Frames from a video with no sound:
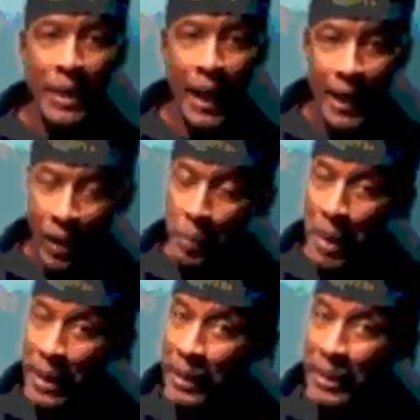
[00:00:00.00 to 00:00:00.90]
and
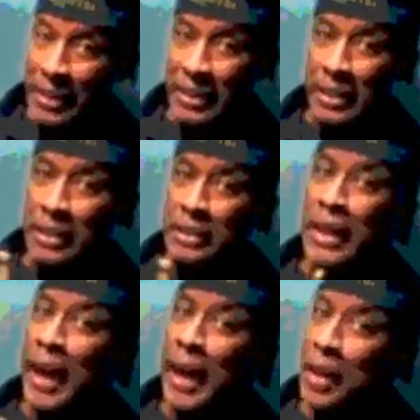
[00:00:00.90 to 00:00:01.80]
everybody listens
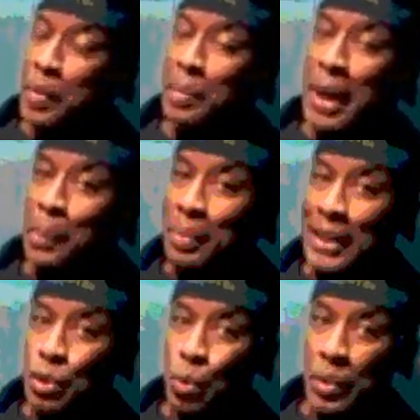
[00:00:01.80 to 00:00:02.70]
and everybody
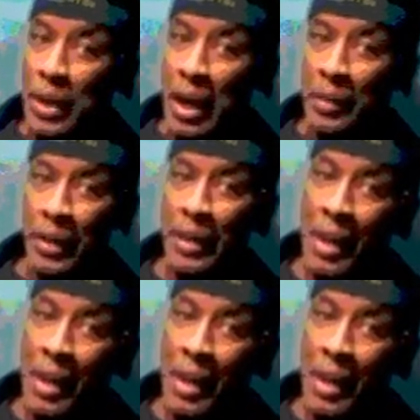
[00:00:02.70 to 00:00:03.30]
plays together.